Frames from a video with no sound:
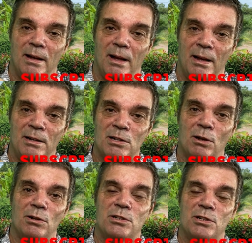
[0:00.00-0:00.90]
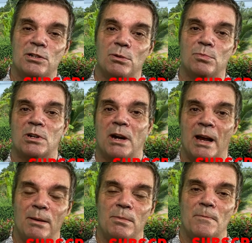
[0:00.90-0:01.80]
and as long as you're
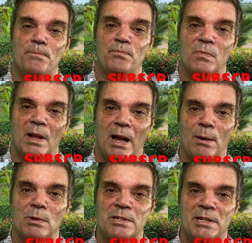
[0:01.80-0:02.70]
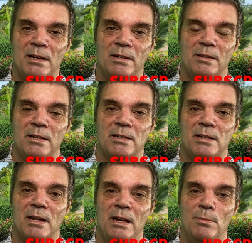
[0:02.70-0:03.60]
subscribed, I will send you
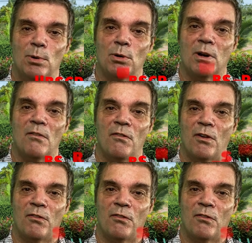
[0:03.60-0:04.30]
this ebook for